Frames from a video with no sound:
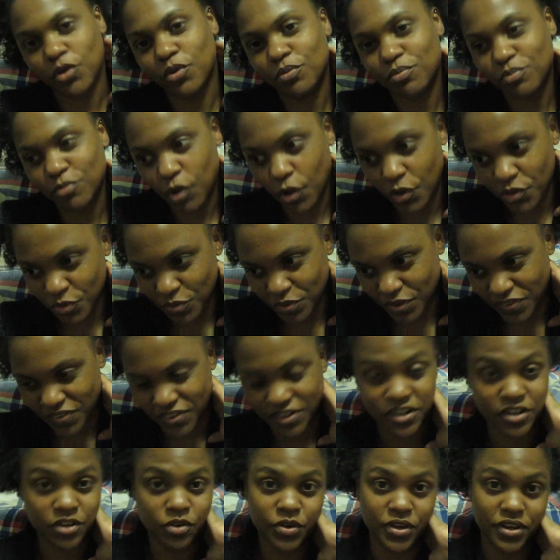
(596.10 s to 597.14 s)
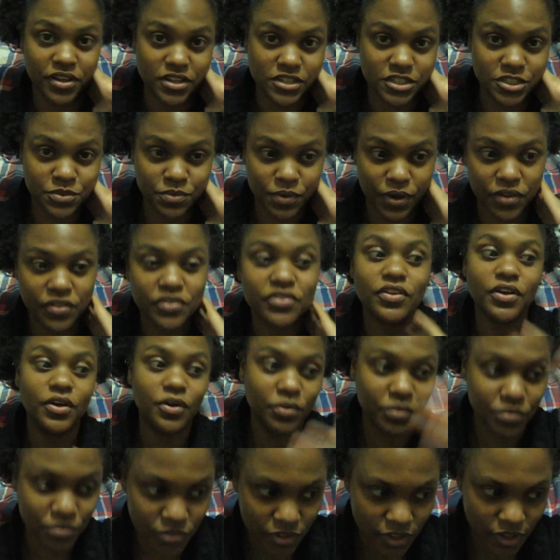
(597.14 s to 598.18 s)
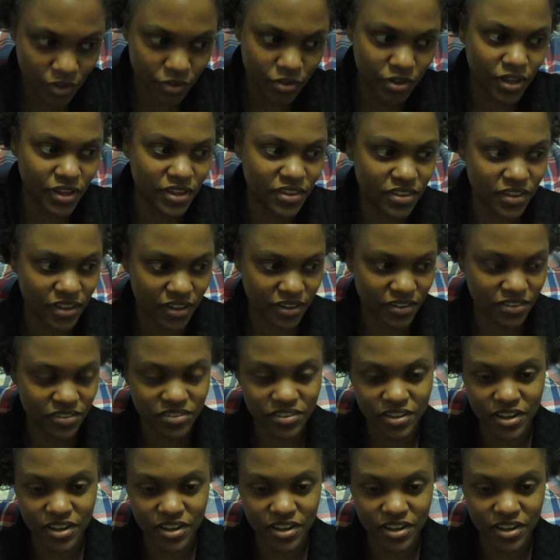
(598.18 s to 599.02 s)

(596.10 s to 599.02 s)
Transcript: also, all, also because he didn't know English well, so uh,